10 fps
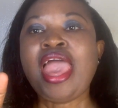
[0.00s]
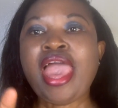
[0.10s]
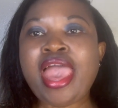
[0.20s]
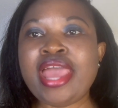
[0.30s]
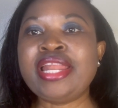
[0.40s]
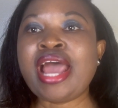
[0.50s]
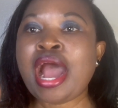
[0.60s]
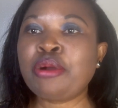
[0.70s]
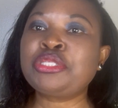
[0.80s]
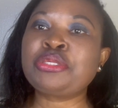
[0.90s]
and
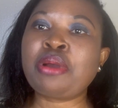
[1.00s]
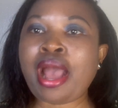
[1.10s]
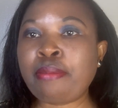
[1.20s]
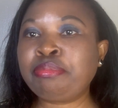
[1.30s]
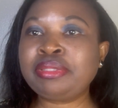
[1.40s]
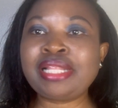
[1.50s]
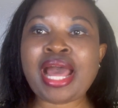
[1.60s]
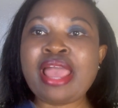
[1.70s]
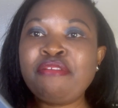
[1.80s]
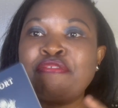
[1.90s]
how to
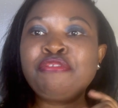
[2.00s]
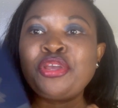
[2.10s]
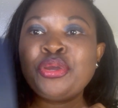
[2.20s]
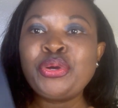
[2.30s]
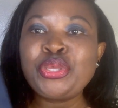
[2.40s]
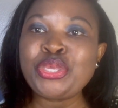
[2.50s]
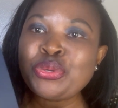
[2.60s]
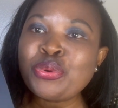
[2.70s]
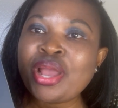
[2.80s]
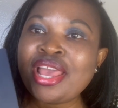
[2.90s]
apply for your
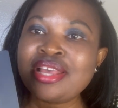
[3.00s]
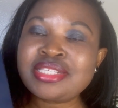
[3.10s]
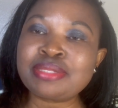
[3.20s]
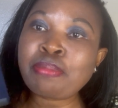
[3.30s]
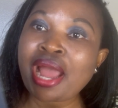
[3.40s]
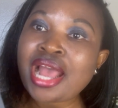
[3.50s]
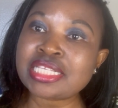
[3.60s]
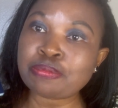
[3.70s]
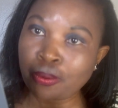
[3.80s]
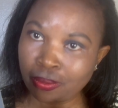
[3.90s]
US
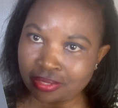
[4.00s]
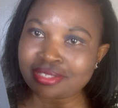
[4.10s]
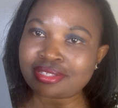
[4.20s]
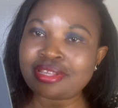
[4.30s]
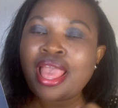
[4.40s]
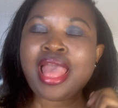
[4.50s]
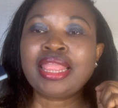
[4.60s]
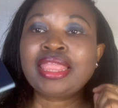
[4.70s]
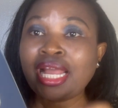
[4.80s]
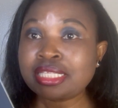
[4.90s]
passports.
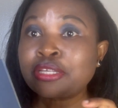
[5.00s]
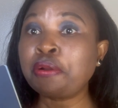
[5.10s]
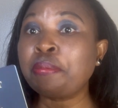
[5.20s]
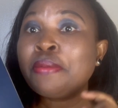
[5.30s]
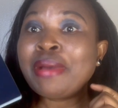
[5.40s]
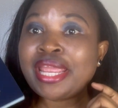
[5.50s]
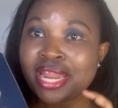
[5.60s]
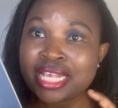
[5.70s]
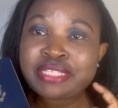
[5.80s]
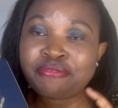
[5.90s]
That's going to be my
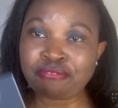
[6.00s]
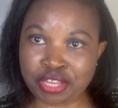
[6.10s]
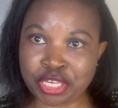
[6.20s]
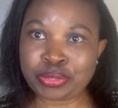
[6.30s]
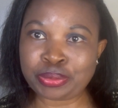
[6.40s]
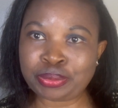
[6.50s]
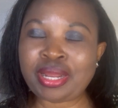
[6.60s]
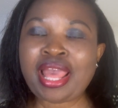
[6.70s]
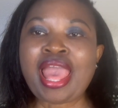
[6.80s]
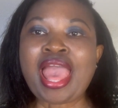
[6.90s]
next video,
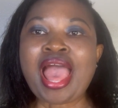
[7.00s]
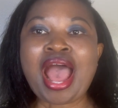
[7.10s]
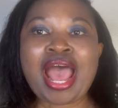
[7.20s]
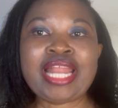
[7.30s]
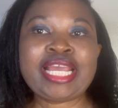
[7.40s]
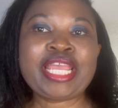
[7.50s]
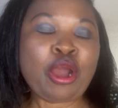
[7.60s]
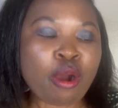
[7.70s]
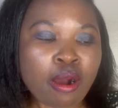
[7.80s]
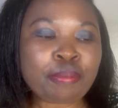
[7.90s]
and I
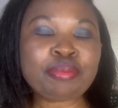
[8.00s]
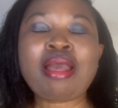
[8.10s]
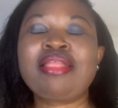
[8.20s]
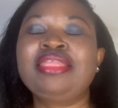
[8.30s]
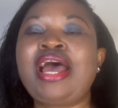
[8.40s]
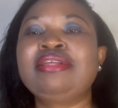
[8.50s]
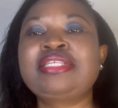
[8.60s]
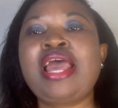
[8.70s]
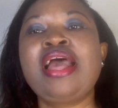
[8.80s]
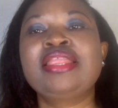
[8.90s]
hope that
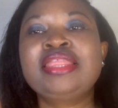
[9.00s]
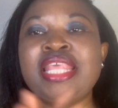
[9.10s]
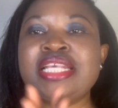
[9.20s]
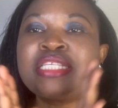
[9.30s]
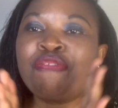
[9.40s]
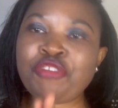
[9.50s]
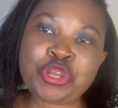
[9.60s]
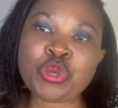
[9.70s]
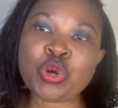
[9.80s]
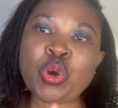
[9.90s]
this
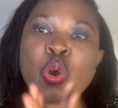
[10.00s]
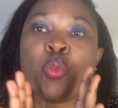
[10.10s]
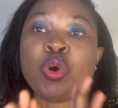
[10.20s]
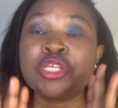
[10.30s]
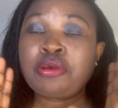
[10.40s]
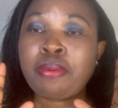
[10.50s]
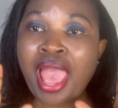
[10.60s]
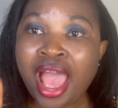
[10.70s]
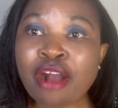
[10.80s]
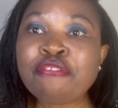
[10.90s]
video was of
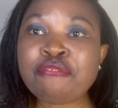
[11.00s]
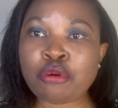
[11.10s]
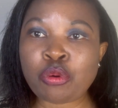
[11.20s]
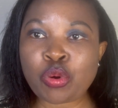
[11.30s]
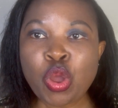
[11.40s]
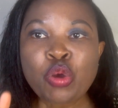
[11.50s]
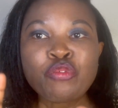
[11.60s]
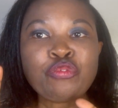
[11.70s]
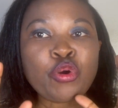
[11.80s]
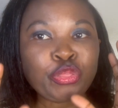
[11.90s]
helpful
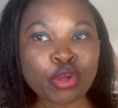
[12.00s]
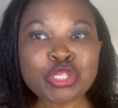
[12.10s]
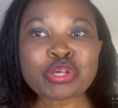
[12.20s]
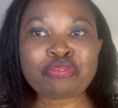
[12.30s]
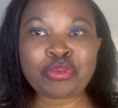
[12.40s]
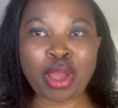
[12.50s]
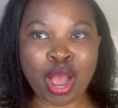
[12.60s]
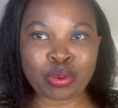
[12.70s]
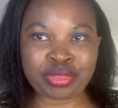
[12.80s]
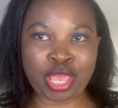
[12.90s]
for those of you
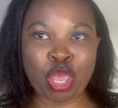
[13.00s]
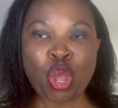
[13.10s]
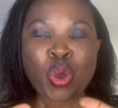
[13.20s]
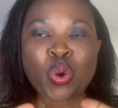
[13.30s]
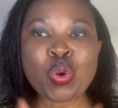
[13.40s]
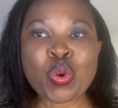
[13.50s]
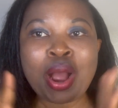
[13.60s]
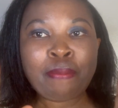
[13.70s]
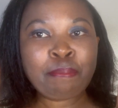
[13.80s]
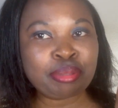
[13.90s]
out there who
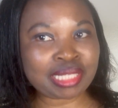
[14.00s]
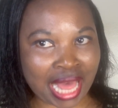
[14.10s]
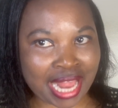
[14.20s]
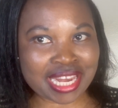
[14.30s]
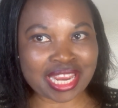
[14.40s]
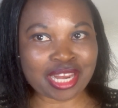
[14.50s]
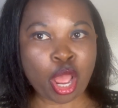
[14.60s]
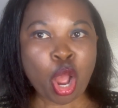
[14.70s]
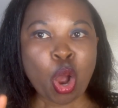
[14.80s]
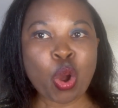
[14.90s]
are planning
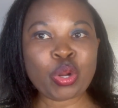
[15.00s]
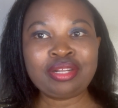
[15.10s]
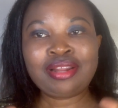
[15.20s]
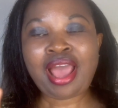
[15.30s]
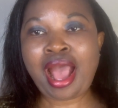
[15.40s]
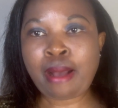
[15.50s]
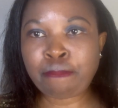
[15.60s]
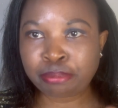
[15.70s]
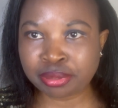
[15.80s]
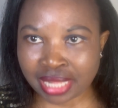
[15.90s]
on
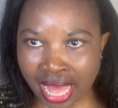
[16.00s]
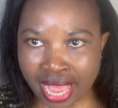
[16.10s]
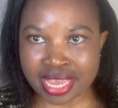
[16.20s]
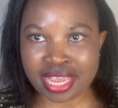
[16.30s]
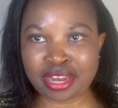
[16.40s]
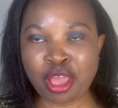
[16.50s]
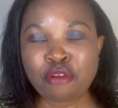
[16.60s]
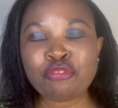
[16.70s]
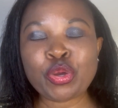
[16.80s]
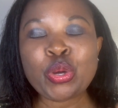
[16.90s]
applying
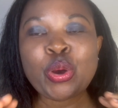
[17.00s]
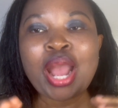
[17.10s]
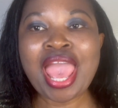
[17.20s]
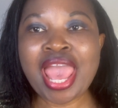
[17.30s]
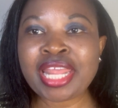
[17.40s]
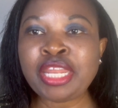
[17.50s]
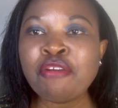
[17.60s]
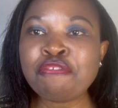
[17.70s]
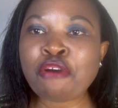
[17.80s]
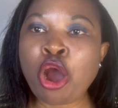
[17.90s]
for your
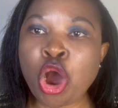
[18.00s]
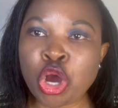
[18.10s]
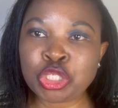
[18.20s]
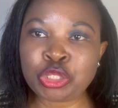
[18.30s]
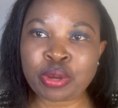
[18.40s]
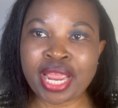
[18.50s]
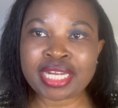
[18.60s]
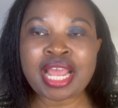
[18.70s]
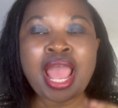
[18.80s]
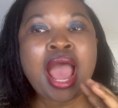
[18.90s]

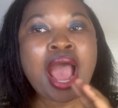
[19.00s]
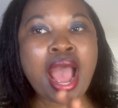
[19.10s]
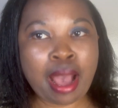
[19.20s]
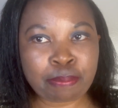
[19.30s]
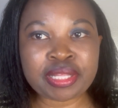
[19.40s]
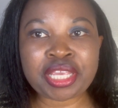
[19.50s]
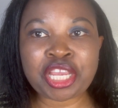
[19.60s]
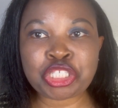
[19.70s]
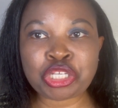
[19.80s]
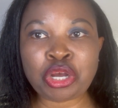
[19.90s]
N400
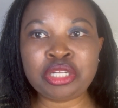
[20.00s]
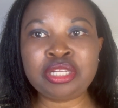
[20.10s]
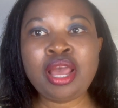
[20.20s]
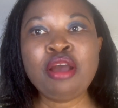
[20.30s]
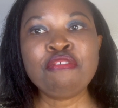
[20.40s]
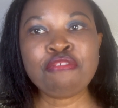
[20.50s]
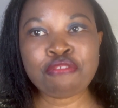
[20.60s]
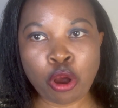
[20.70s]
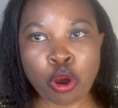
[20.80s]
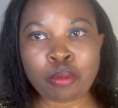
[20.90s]
application
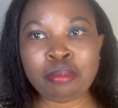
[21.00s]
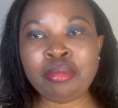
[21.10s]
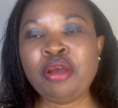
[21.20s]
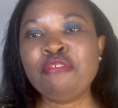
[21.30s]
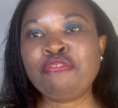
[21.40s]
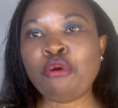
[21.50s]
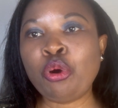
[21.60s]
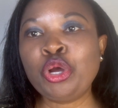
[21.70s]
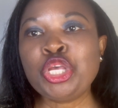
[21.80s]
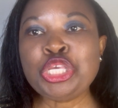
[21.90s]
form
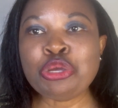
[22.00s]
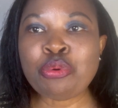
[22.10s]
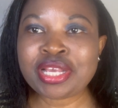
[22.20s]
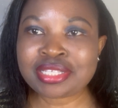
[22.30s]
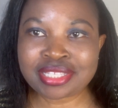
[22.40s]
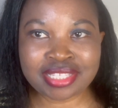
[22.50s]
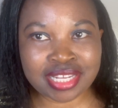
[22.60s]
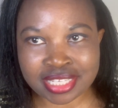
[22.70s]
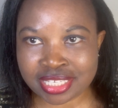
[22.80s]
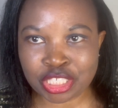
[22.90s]
for US
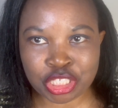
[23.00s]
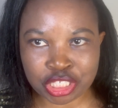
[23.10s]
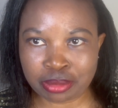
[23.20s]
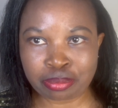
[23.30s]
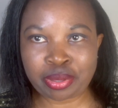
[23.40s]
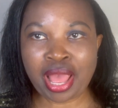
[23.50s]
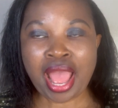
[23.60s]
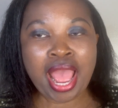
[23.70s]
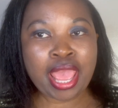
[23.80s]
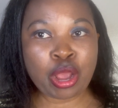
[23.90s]
citizenship.
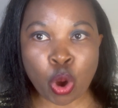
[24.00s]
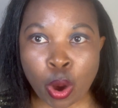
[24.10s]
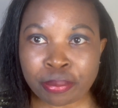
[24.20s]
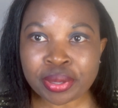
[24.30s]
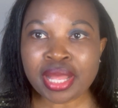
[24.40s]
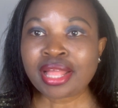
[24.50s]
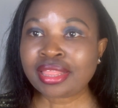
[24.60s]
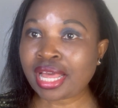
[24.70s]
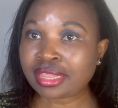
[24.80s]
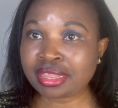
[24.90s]
I hope
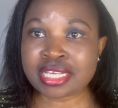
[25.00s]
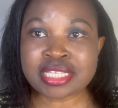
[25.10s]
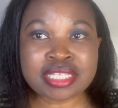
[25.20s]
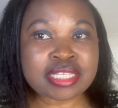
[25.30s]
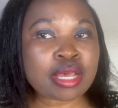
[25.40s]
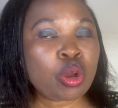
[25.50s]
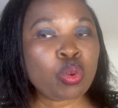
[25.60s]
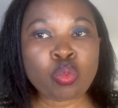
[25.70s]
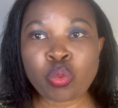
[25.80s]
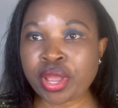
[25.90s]
that this
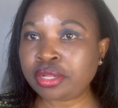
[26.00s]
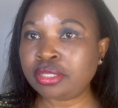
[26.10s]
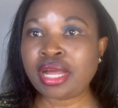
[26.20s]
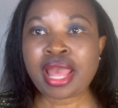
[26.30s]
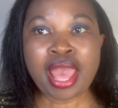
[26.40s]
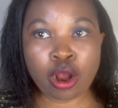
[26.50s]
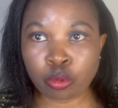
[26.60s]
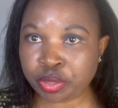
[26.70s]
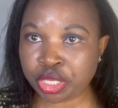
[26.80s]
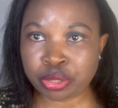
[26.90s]
will
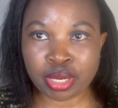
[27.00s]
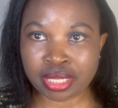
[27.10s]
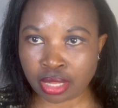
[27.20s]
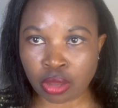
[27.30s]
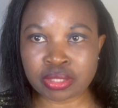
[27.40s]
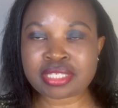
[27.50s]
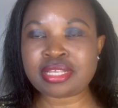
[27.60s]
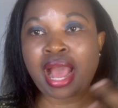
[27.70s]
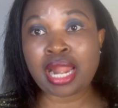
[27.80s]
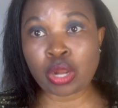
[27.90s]
help you a lot
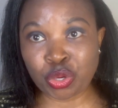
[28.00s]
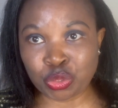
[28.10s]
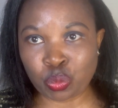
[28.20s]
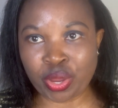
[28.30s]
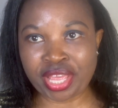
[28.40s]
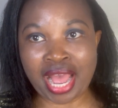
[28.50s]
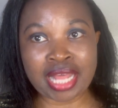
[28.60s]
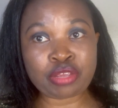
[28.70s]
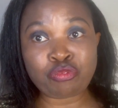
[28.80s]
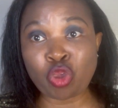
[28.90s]
along the way, and
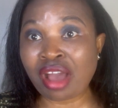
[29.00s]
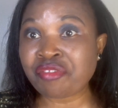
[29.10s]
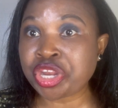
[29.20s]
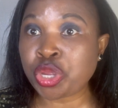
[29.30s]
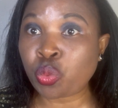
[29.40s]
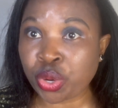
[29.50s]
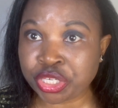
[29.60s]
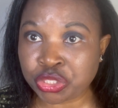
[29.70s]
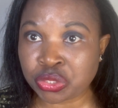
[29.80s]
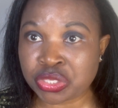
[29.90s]
if you have any
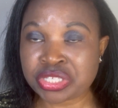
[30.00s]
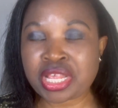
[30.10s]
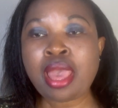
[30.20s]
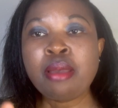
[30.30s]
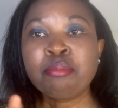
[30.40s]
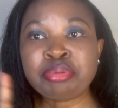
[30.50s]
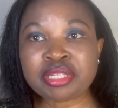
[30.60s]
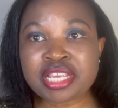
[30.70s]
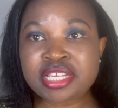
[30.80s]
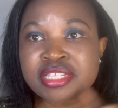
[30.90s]
questions,
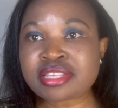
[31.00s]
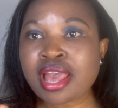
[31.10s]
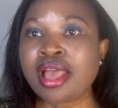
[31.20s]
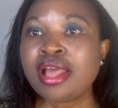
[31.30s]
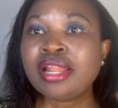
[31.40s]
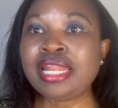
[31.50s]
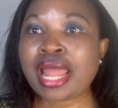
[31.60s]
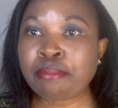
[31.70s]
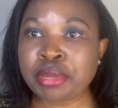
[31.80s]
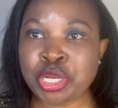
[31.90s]
please
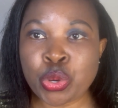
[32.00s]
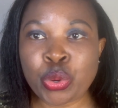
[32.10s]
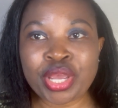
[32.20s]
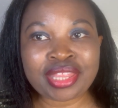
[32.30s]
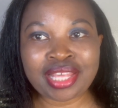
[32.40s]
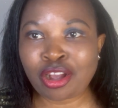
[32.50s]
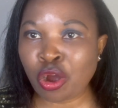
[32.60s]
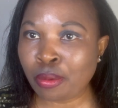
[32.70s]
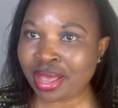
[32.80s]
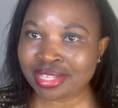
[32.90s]
let me know in the
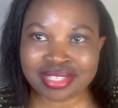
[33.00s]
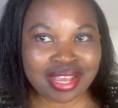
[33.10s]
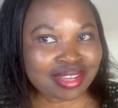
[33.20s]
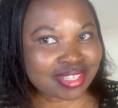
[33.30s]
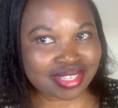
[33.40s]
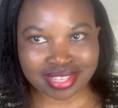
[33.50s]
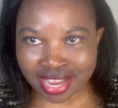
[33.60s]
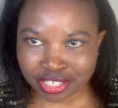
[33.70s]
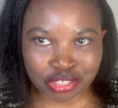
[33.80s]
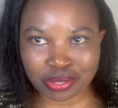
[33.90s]
comment
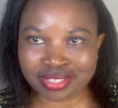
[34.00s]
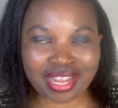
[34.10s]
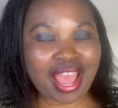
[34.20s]
section.